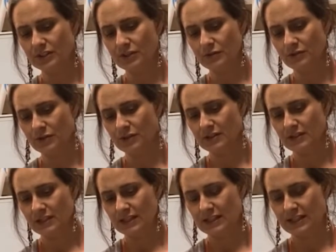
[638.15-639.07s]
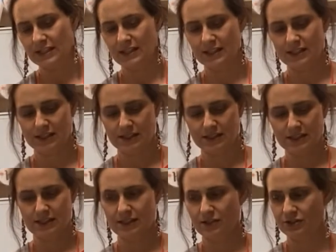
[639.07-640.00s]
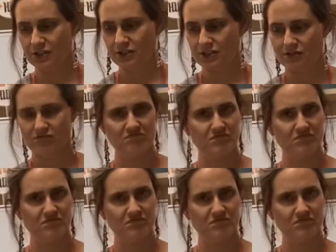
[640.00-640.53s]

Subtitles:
it over and it'll just